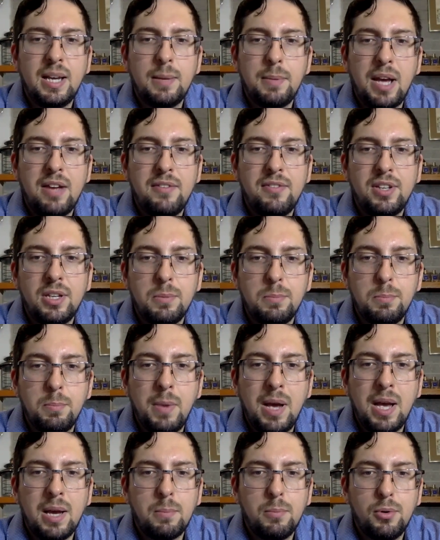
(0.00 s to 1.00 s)
I'm having a
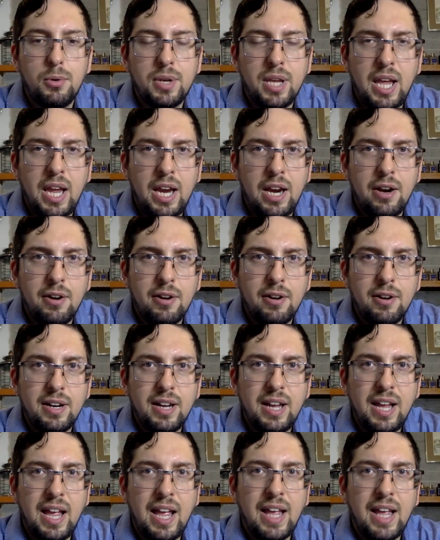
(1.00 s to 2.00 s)
MacBook Air,
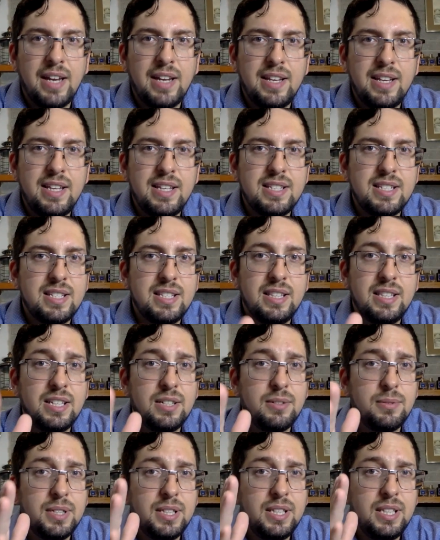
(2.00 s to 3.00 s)
and it's
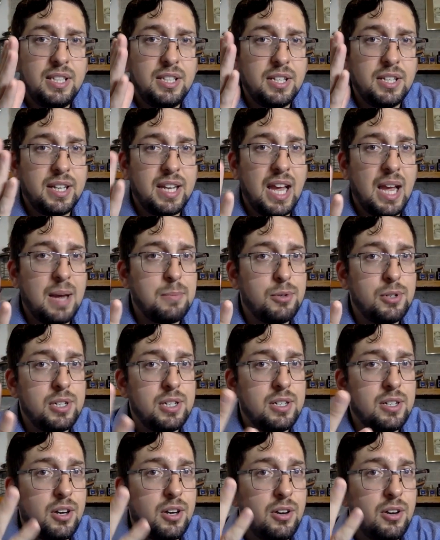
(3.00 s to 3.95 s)
literally the camera